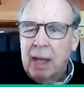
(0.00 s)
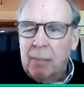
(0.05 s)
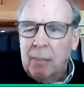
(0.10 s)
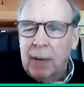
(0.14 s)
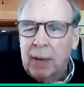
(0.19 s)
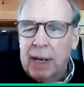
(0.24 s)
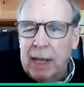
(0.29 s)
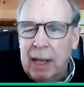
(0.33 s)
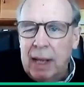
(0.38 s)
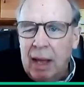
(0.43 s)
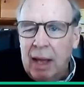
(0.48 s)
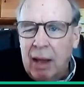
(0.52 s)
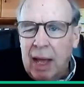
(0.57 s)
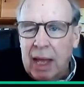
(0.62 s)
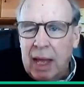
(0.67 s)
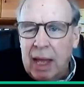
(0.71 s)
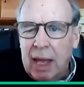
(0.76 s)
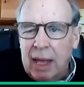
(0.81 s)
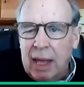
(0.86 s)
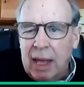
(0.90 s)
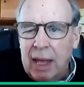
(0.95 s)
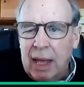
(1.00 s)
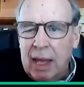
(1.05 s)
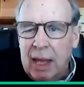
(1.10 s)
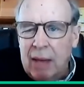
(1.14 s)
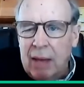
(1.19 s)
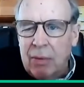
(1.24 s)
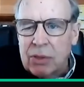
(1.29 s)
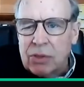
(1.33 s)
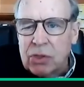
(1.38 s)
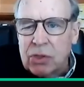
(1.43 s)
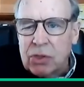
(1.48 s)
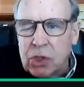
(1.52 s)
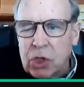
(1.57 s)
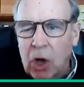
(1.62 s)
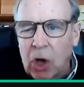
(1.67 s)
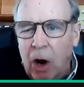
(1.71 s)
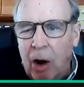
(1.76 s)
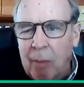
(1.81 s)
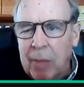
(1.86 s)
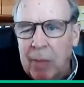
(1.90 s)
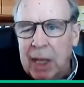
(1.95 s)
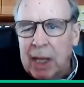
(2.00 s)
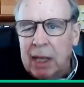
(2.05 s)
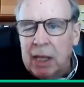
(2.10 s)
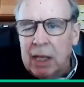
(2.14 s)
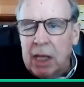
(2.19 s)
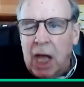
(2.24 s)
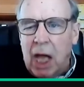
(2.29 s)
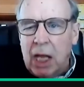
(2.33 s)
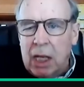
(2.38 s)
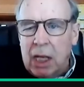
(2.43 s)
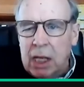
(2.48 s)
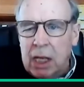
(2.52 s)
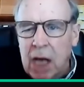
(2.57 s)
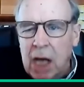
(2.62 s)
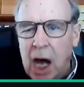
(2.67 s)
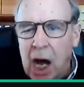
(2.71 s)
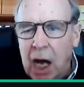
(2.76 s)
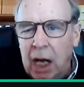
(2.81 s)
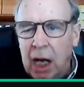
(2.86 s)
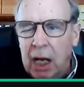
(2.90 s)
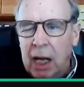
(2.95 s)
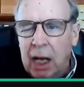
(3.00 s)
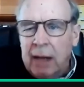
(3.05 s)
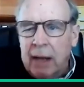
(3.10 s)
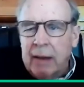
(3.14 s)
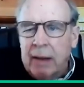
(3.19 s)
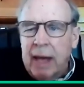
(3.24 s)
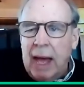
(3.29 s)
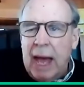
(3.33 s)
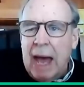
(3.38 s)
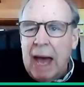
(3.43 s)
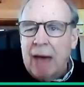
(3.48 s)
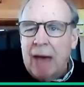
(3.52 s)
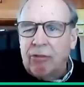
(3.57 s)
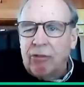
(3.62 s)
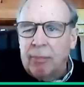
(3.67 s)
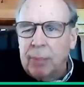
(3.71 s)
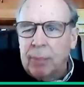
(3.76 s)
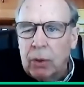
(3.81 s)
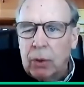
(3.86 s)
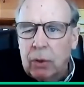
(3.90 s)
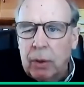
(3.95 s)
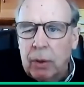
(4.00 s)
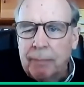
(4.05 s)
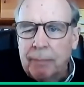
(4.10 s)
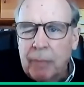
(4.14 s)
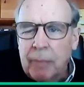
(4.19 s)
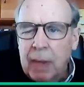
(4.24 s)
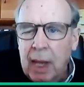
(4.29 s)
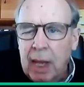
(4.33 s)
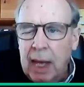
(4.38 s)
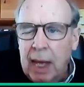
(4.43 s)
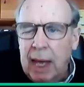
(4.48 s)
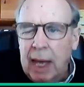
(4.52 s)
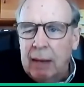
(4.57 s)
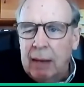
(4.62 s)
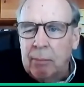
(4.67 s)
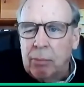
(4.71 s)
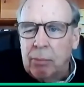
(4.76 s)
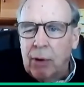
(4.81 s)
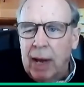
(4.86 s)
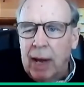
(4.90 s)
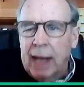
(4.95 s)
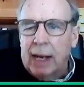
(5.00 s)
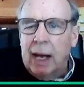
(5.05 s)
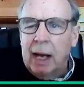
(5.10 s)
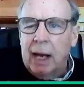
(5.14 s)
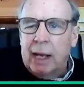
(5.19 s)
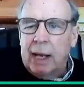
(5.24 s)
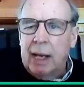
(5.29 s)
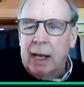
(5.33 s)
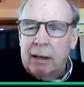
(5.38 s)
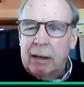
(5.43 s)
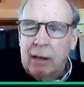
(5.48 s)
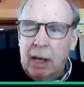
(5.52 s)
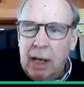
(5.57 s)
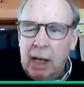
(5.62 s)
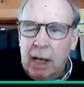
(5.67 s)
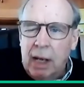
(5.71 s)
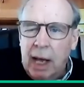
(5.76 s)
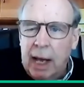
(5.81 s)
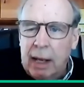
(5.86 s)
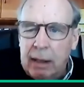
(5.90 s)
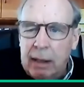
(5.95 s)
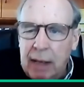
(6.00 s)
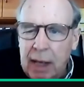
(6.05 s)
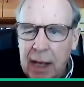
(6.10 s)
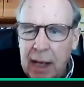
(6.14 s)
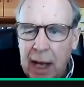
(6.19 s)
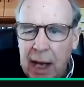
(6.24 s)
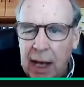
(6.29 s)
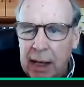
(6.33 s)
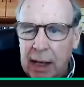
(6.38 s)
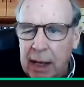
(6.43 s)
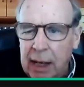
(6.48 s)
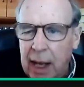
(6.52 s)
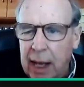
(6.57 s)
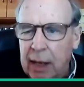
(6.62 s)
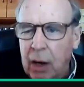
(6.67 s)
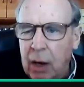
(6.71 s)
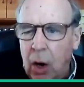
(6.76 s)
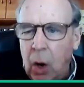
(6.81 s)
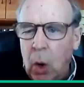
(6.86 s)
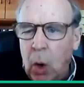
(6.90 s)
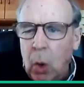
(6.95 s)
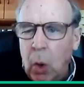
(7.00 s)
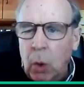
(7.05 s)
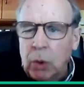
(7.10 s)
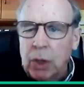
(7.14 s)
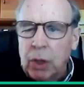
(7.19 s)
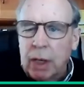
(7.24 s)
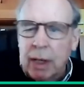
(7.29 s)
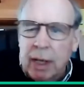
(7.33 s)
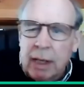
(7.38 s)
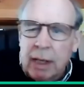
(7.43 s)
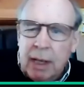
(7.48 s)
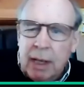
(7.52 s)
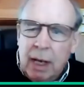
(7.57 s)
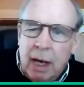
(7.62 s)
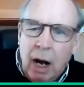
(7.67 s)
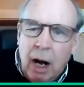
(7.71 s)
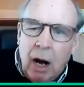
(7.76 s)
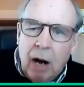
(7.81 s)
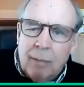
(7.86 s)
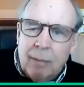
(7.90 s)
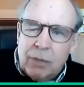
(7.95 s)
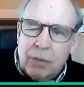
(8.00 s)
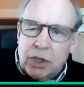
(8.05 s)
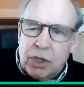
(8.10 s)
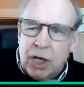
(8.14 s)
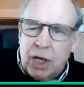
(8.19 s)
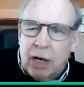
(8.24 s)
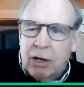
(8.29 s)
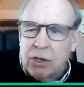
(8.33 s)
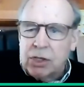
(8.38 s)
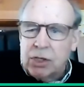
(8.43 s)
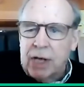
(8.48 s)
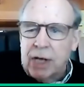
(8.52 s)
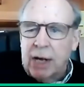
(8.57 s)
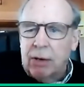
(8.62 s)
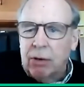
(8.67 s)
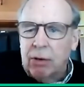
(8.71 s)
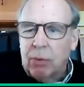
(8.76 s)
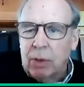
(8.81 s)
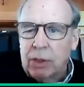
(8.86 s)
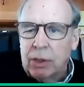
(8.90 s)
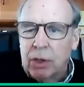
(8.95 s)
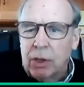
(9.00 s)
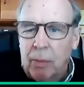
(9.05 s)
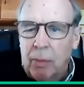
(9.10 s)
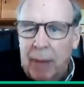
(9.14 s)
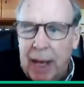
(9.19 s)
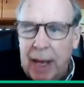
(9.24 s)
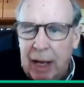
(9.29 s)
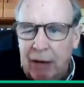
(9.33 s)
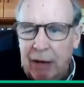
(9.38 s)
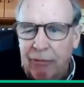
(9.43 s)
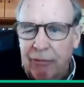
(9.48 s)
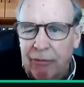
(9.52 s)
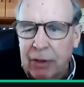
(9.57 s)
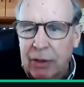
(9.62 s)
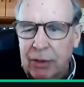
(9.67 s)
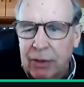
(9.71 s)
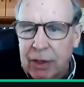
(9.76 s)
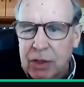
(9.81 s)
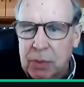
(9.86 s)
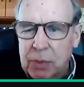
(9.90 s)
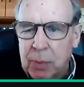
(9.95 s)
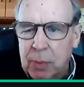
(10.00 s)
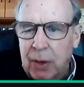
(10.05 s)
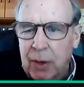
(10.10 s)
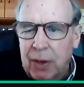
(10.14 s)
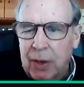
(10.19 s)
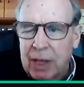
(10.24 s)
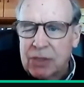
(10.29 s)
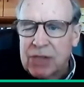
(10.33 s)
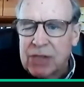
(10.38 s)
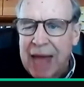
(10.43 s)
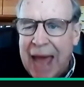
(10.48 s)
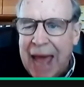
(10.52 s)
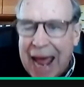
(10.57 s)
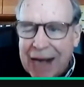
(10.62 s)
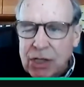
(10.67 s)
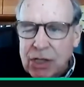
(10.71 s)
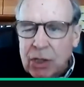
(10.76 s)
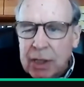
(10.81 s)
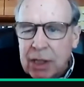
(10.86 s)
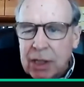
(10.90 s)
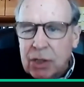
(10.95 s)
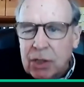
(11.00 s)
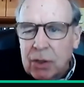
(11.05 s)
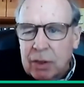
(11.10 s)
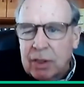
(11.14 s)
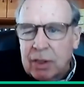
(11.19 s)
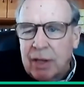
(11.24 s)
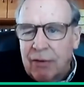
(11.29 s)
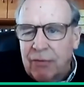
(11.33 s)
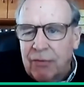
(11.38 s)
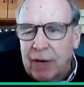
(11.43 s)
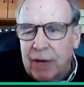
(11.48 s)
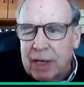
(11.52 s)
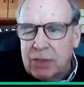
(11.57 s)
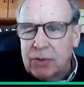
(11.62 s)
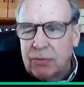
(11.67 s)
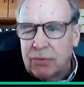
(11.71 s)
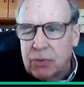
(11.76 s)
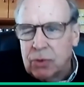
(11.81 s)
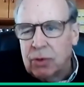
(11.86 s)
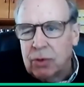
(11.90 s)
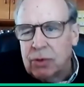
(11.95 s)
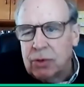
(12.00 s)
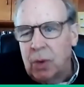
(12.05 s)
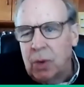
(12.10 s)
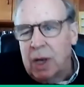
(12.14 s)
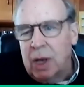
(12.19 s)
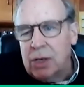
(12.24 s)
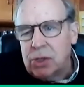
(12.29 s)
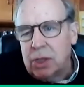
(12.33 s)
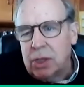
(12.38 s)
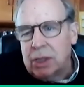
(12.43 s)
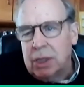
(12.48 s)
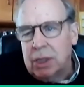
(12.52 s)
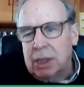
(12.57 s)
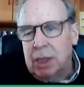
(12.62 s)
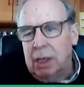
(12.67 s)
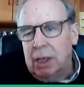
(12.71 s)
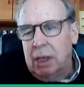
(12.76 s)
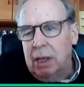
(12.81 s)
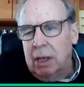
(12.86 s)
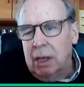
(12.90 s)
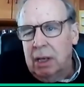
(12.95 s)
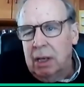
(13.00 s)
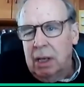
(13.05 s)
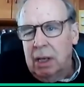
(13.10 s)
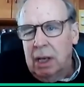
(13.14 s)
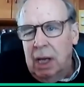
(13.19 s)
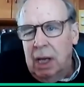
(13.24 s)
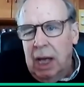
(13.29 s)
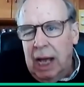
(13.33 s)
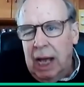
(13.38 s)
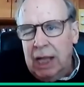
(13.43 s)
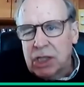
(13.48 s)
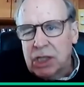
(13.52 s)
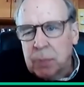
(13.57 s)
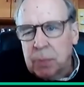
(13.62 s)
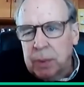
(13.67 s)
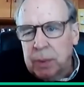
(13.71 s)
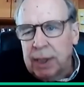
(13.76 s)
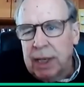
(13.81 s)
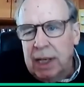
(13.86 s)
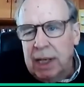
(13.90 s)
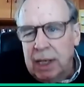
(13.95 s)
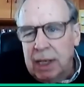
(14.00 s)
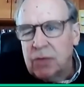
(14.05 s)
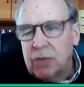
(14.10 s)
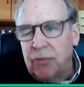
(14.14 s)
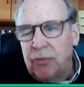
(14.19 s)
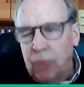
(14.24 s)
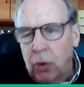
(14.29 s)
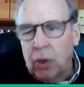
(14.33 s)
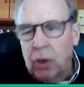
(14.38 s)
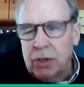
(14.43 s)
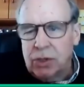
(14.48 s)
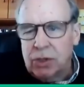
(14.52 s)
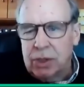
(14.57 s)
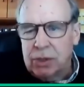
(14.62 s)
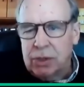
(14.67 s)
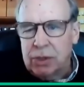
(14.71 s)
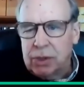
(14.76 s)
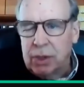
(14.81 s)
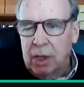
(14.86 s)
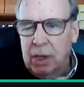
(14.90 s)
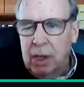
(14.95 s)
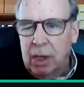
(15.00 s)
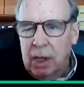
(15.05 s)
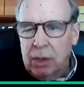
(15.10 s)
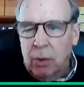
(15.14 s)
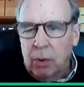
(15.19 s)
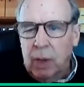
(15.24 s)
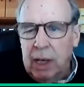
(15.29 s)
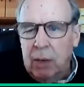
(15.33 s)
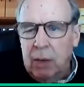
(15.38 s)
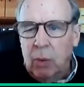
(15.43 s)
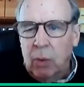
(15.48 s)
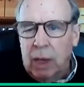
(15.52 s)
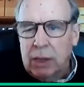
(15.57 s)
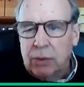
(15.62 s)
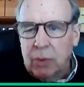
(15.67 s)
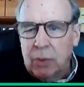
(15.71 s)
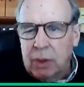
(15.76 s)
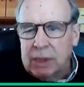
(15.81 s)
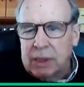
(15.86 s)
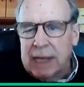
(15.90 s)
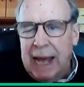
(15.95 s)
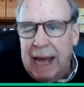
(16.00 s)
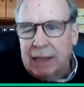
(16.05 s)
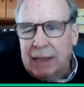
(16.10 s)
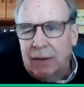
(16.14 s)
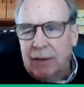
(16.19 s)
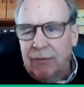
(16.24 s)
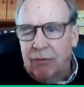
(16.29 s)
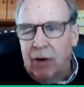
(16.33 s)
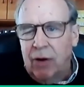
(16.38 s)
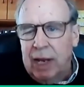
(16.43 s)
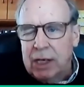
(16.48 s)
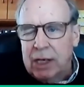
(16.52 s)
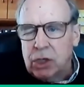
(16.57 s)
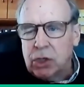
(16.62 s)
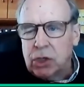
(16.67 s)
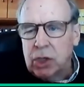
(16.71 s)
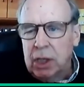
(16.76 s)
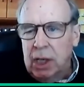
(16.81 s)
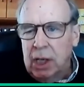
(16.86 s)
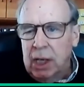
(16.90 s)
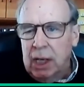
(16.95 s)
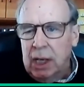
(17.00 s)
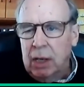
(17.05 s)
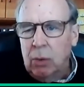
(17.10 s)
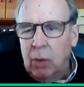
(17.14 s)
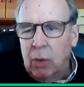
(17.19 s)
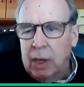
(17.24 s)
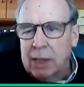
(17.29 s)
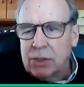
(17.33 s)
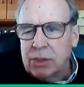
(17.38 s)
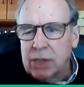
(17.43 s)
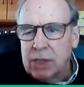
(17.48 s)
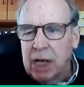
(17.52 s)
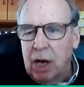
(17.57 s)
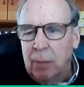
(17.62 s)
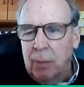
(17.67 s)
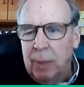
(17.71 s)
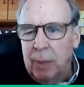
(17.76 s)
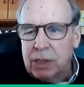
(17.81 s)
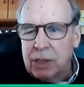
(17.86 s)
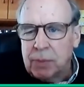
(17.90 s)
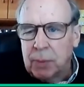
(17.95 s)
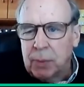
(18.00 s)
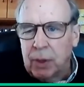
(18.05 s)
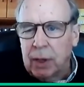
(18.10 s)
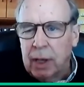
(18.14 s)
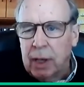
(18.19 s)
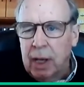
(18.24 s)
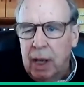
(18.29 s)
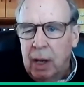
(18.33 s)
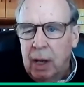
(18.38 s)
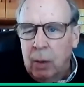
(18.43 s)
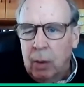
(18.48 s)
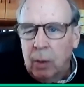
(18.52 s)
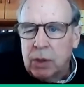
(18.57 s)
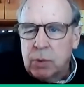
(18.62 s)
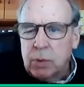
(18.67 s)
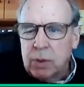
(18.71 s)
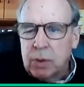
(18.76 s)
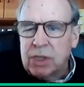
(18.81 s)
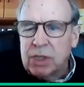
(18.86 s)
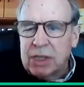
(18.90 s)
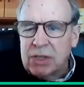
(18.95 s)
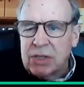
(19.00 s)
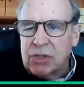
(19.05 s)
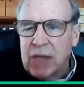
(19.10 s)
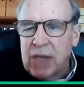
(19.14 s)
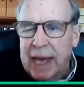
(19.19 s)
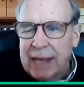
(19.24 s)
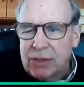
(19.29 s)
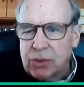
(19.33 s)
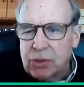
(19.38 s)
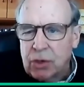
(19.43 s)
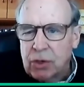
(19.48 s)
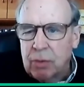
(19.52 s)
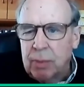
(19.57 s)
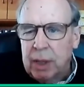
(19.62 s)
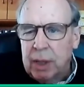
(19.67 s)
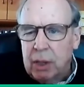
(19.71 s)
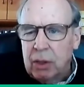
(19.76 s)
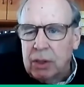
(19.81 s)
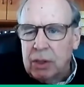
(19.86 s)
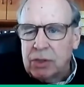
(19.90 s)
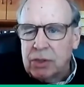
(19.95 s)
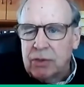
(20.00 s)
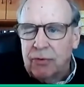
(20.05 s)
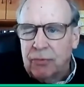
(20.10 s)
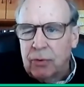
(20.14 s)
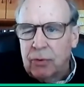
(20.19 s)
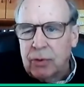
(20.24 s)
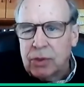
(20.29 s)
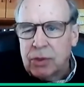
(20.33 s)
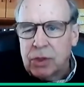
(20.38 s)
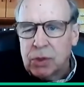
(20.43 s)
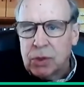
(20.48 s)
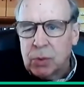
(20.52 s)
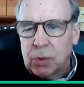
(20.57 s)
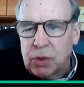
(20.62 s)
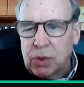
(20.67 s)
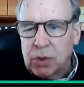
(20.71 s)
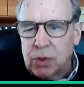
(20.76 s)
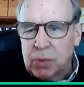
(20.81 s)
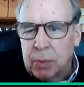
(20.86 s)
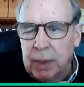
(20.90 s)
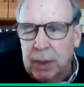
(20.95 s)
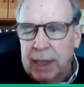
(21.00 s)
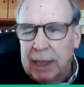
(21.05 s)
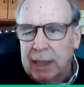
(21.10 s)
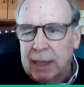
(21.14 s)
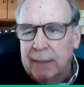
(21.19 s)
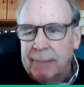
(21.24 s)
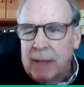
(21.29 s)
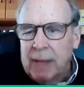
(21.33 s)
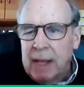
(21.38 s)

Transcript: But he, he was charming, young, affable, and Braddock, a, a, an, an old armchair general with no battlefield experience, actually took the advice of George Washington and split his forces when he went to attack the French in what is now Pittsburgh, which was a disaster because the forces were split.